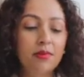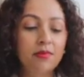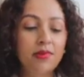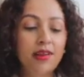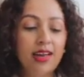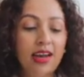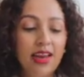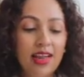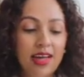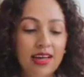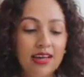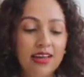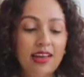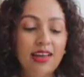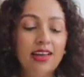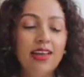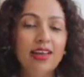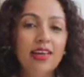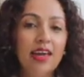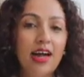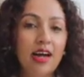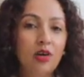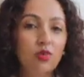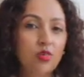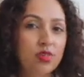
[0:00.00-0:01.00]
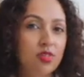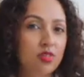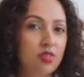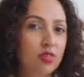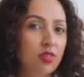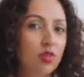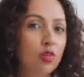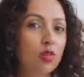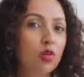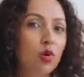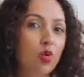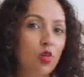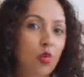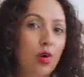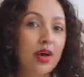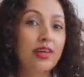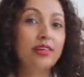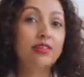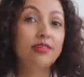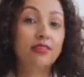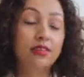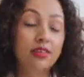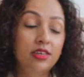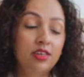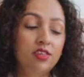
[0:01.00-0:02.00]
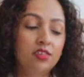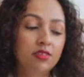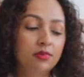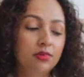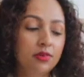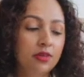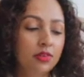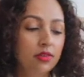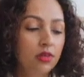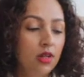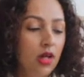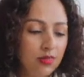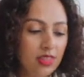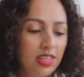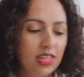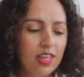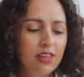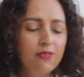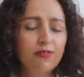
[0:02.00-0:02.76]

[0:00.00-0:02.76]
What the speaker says: but luckily I was still quite teachable.